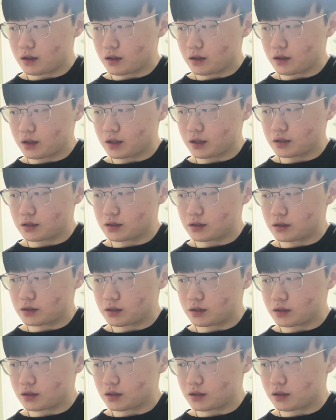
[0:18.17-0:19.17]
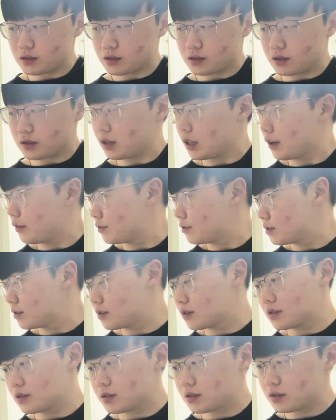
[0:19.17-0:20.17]
This
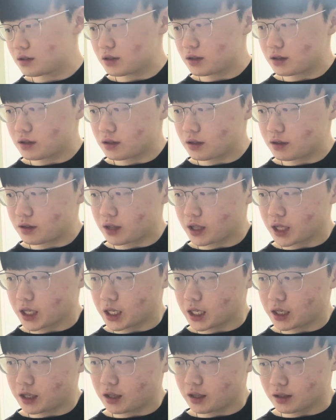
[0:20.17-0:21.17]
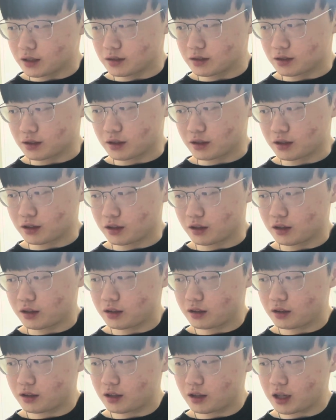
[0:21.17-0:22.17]
left thing is a
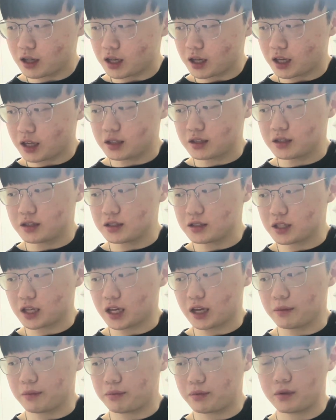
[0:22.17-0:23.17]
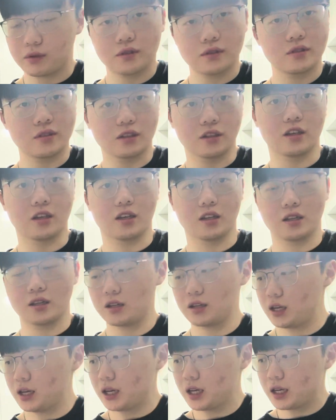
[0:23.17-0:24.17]
N-type silicon,
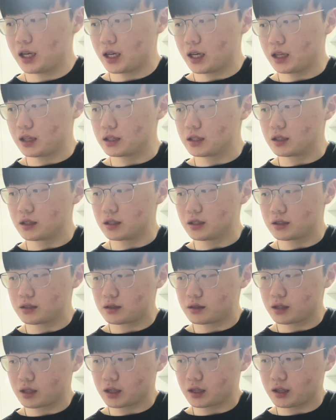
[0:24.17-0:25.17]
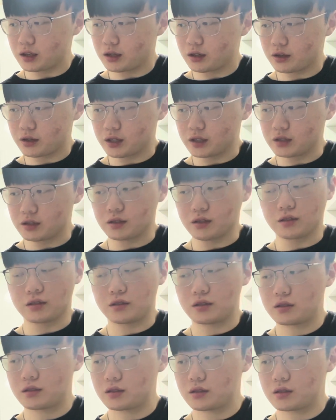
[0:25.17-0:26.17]
and this thing here is a
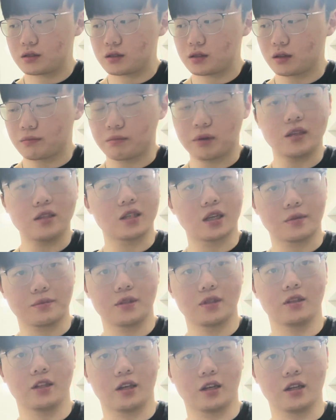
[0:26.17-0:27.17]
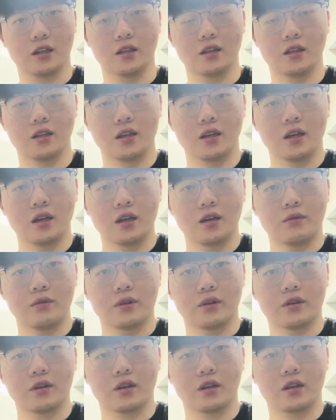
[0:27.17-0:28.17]
P-type silicon.
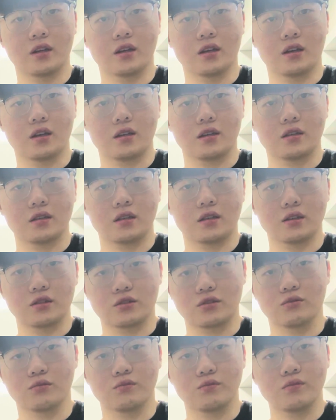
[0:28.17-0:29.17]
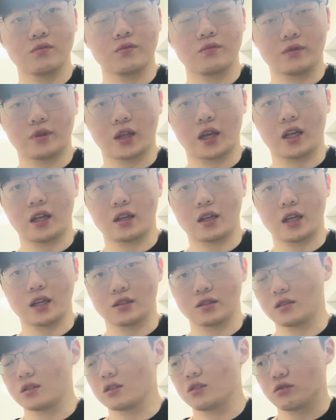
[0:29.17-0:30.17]
We're gonna assume that as
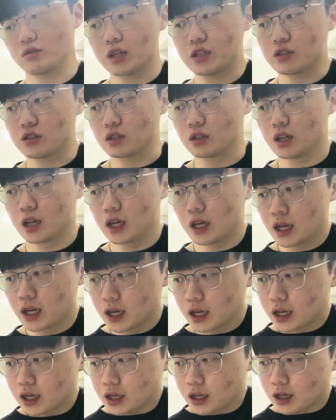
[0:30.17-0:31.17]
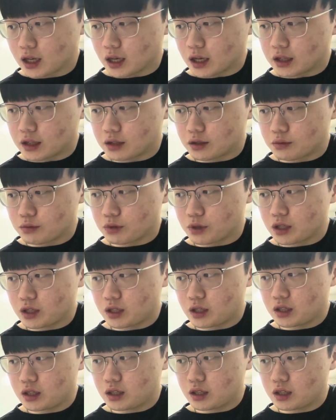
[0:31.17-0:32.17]
a situation, and
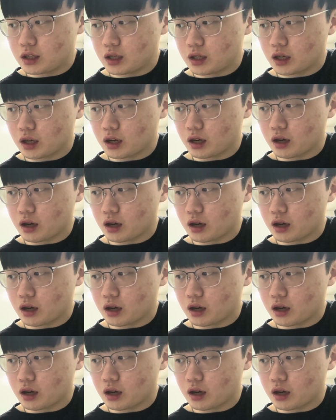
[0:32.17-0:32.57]
we